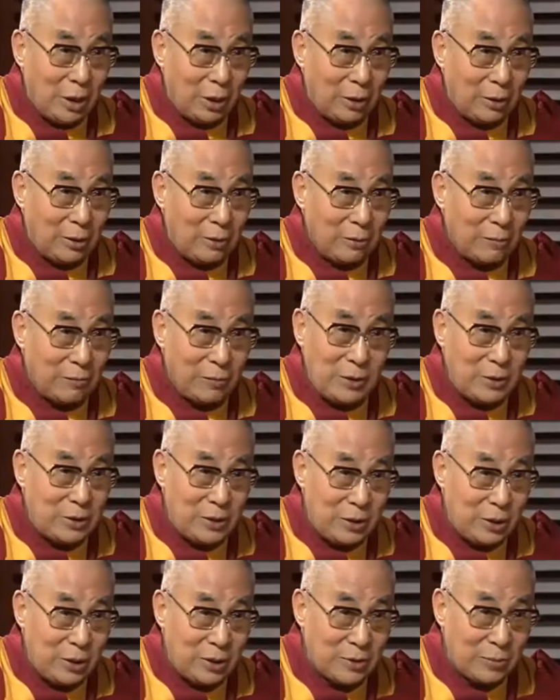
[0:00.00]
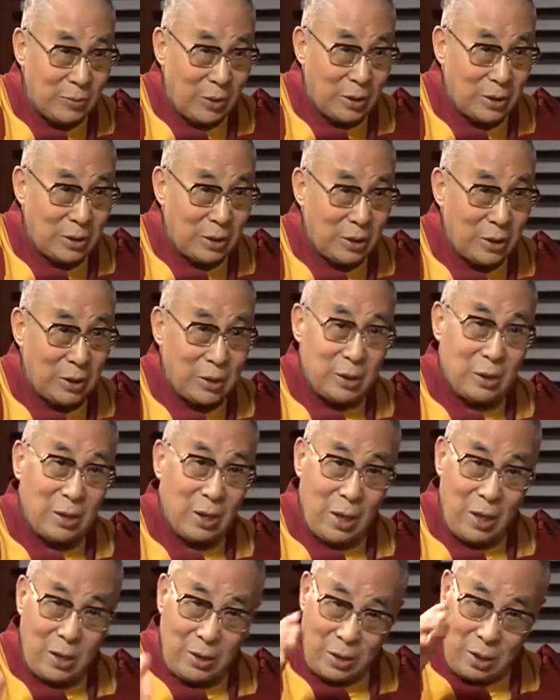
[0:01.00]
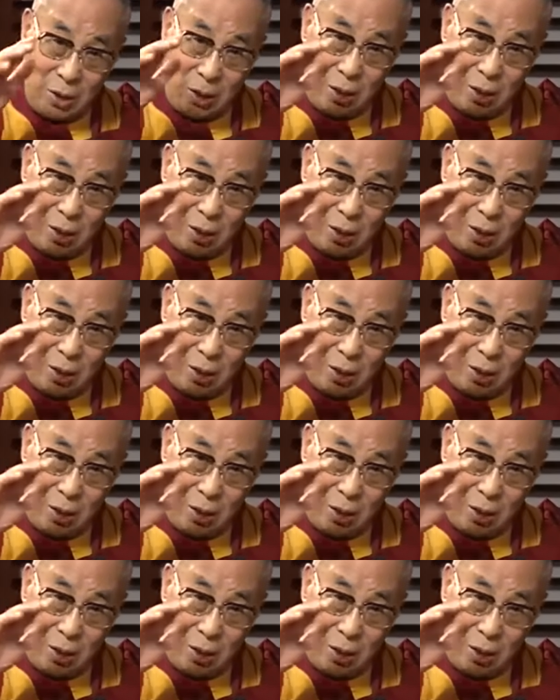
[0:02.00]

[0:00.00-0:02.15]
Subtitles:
thing, very serious matter. And